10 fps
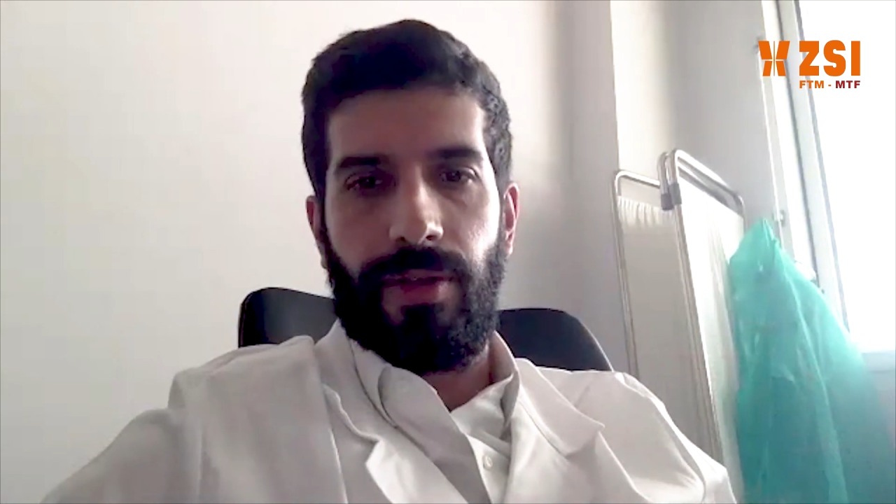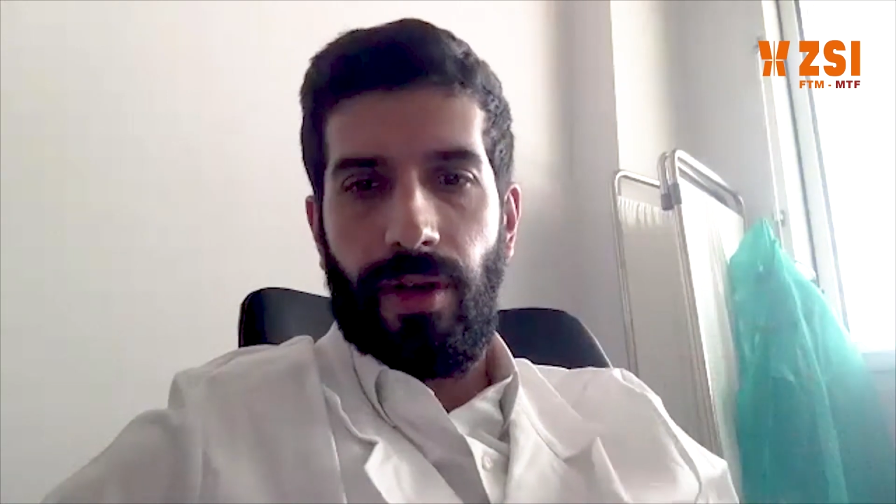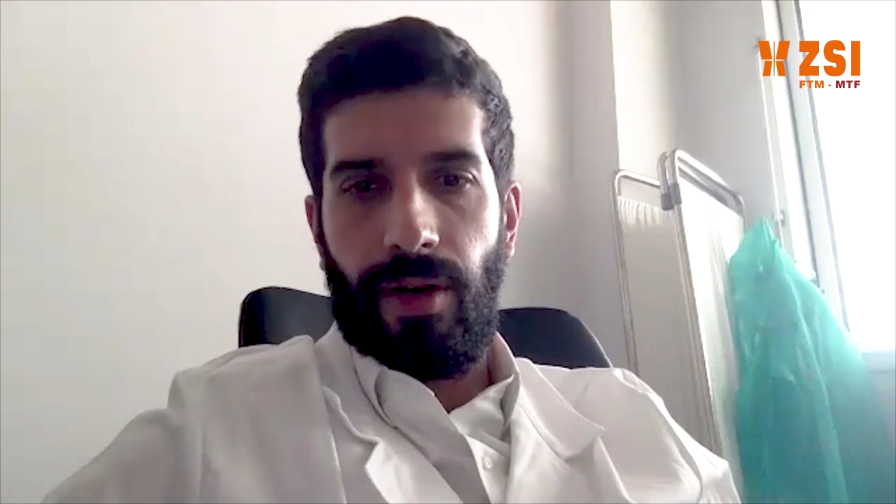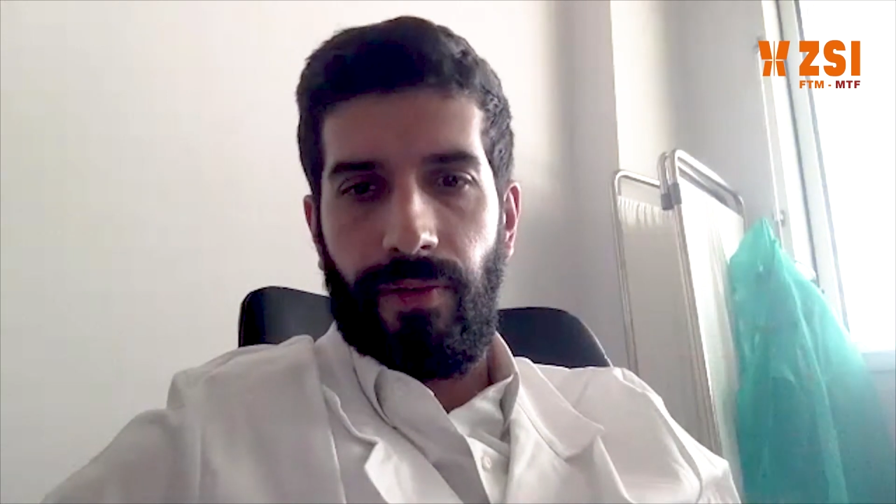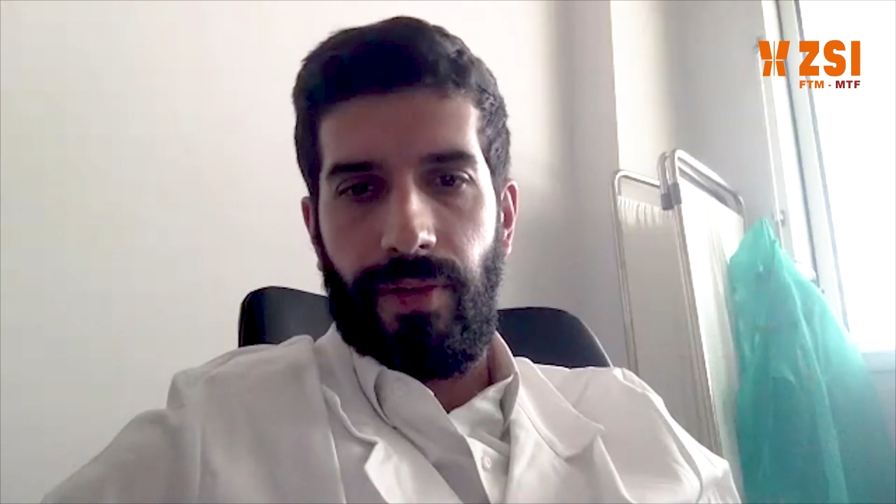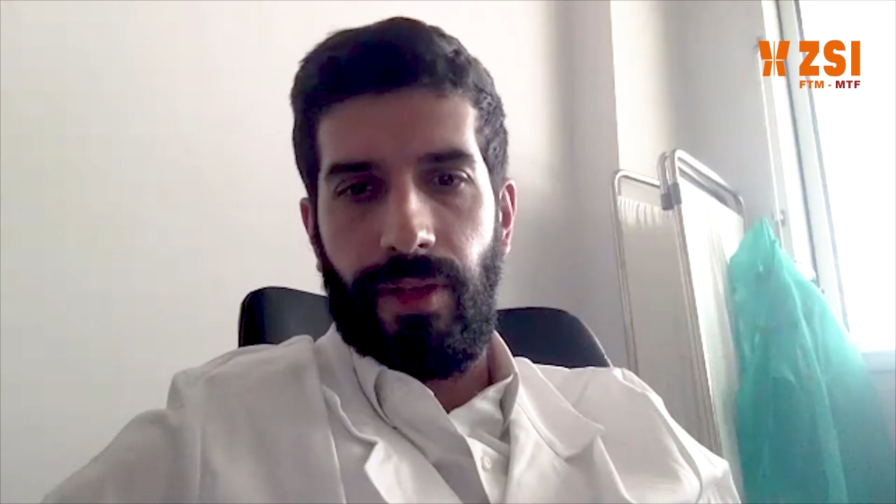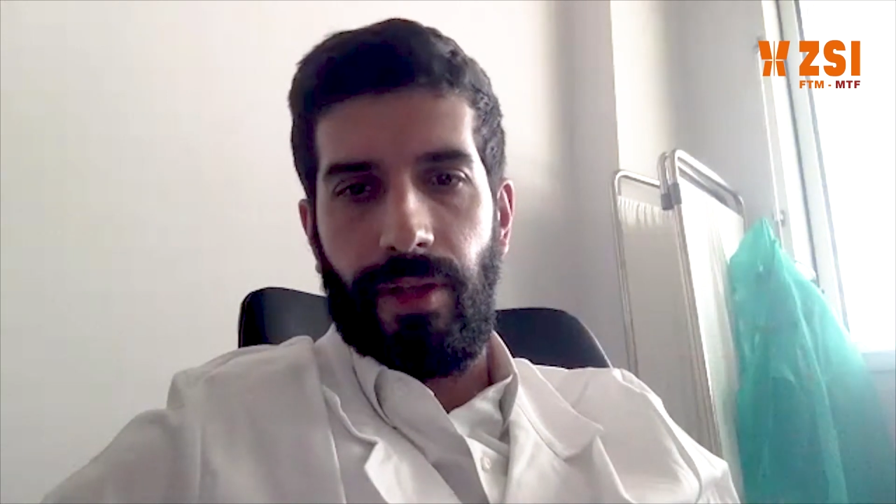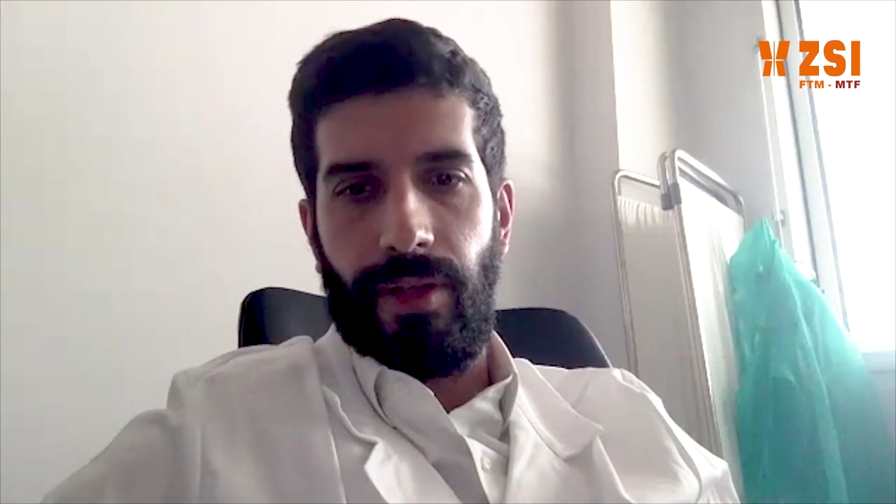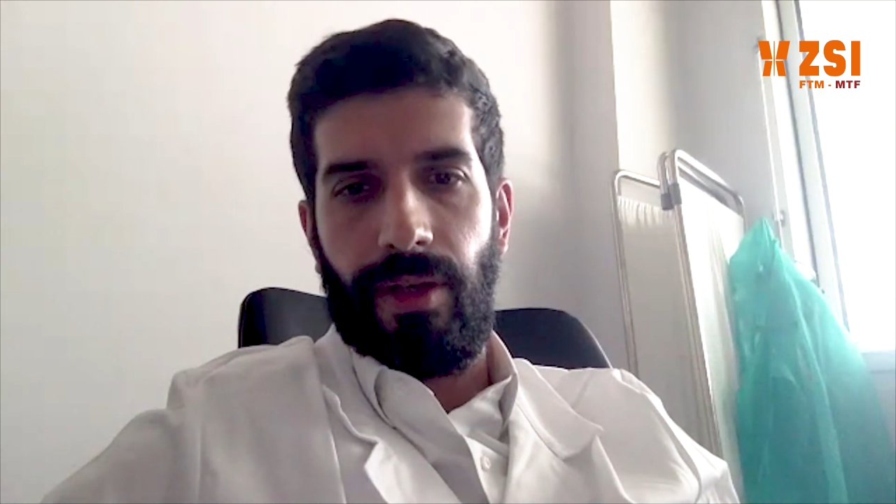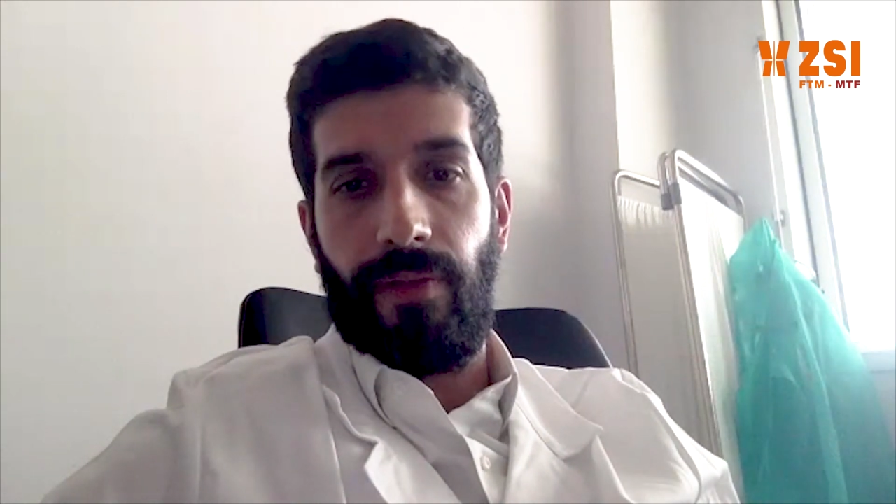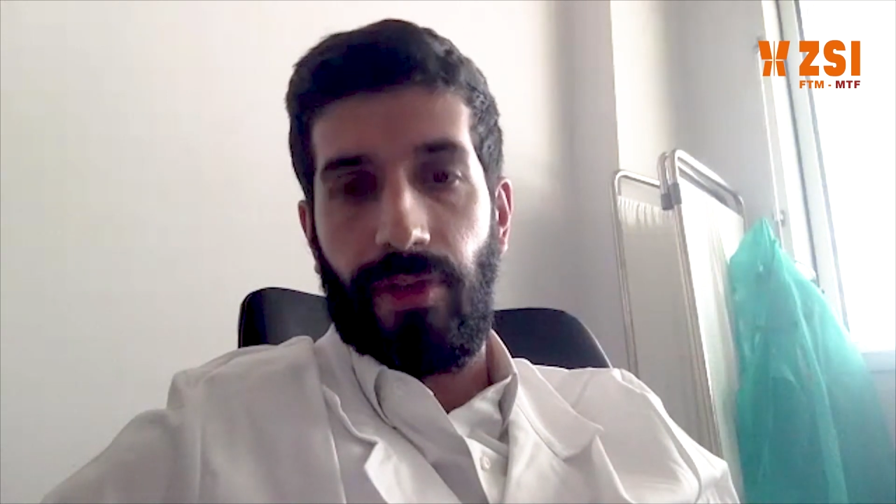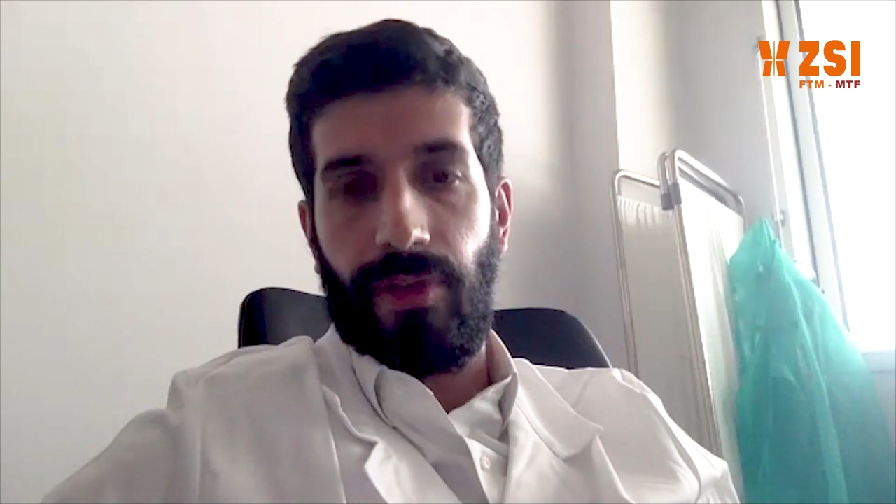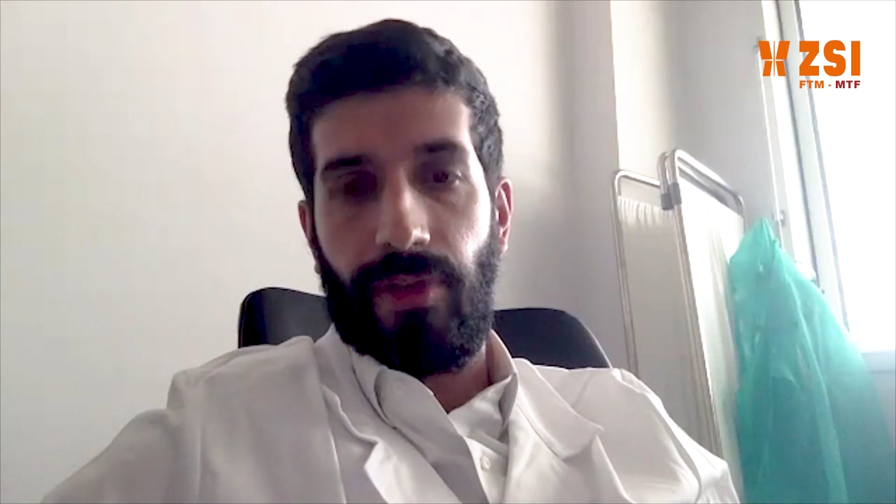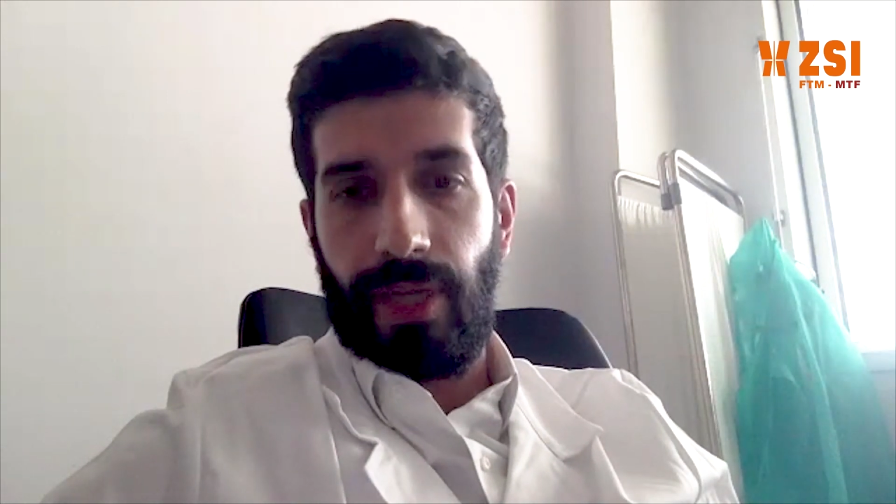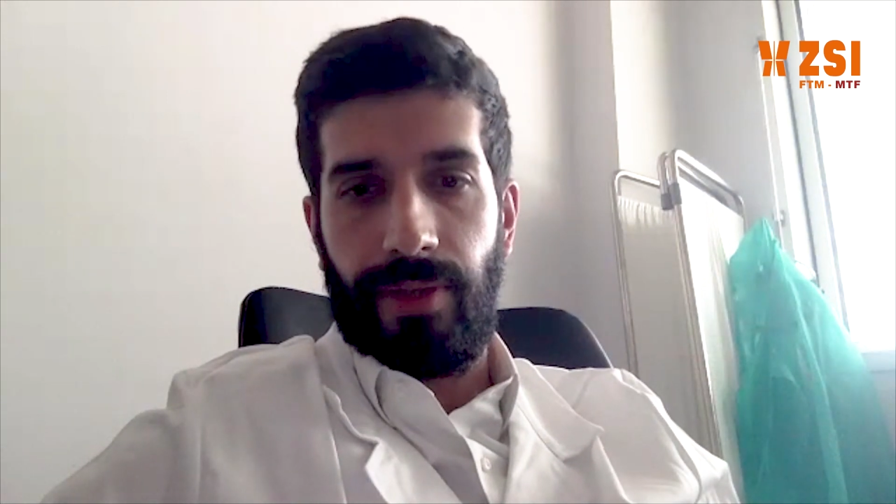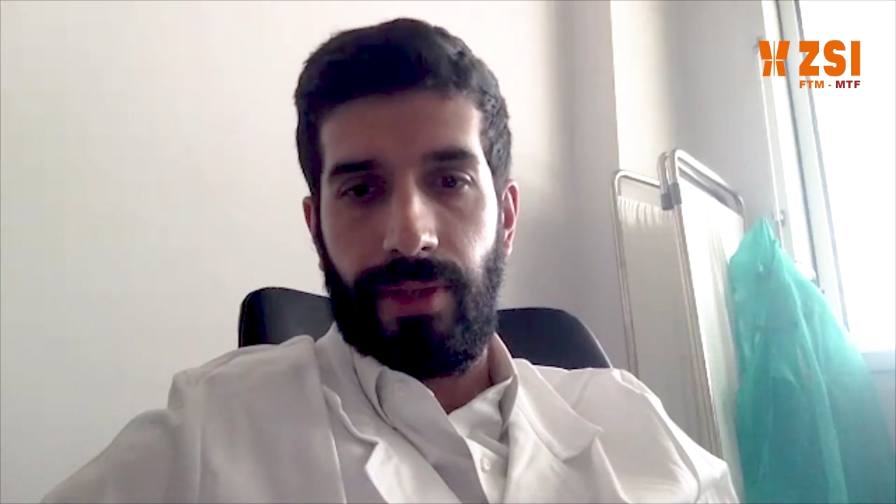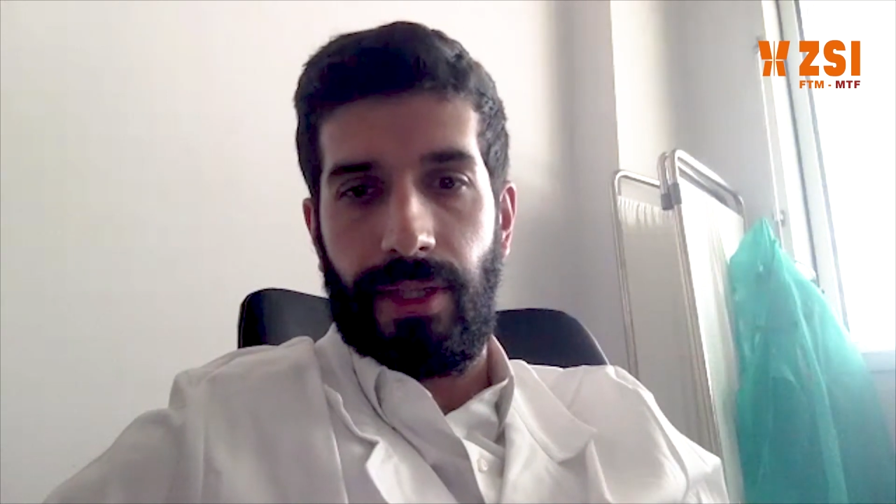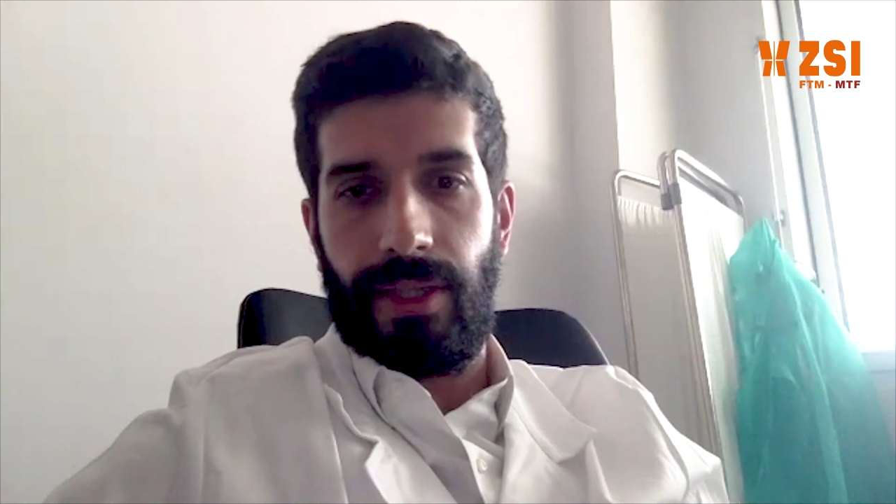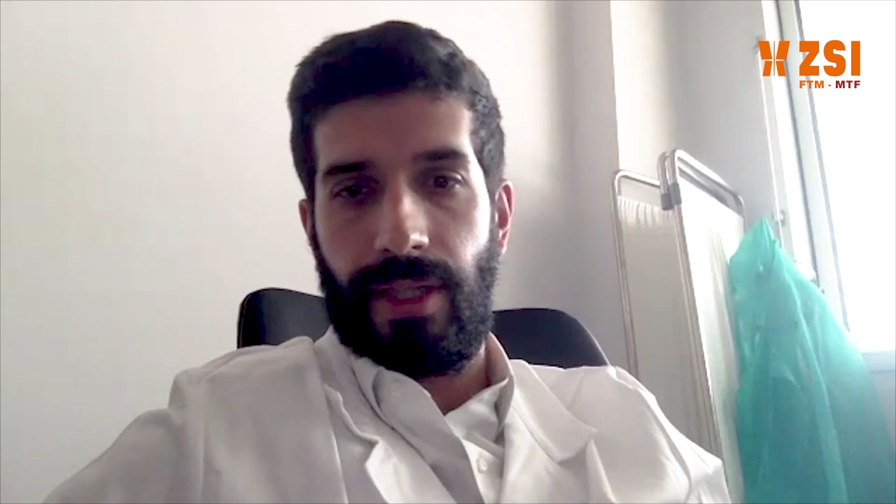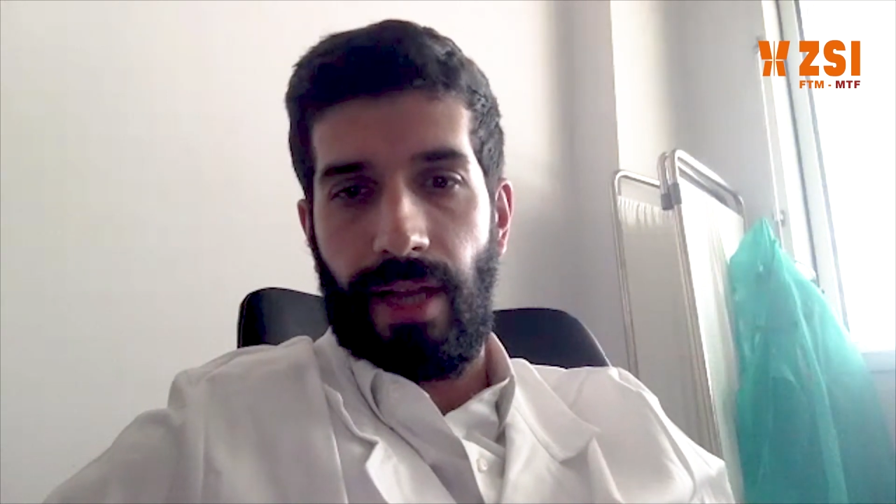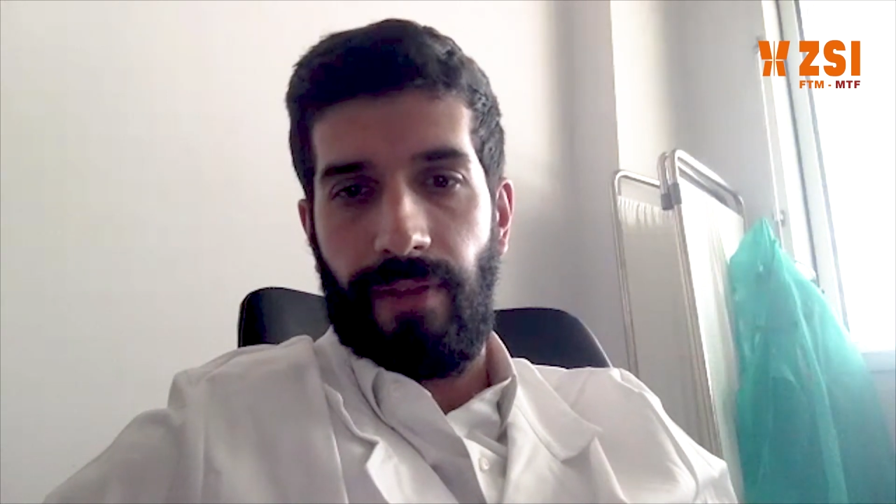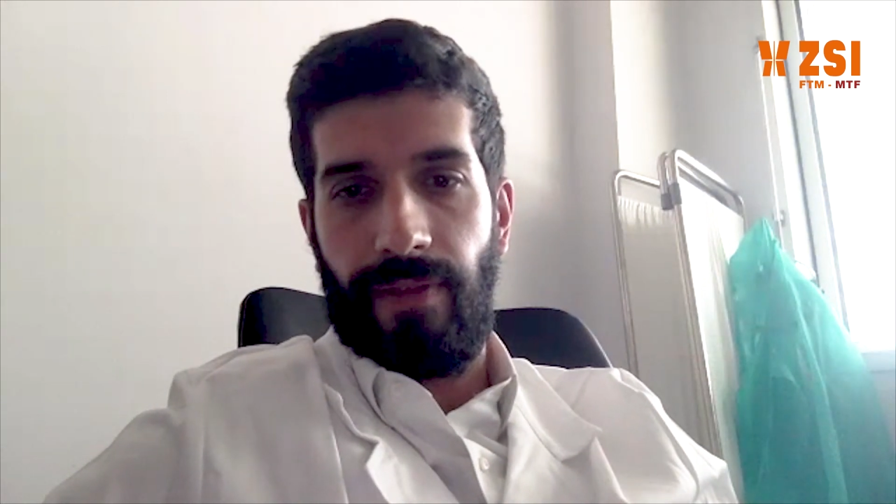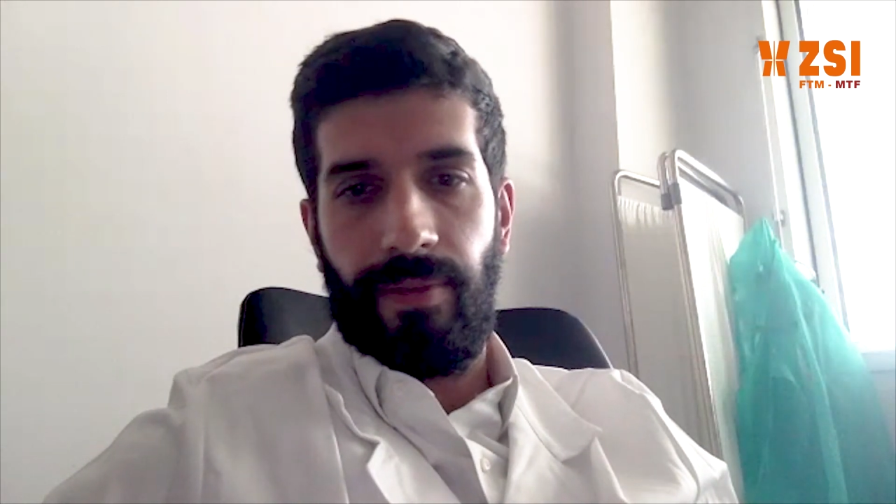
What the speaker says: of the clitoris itself,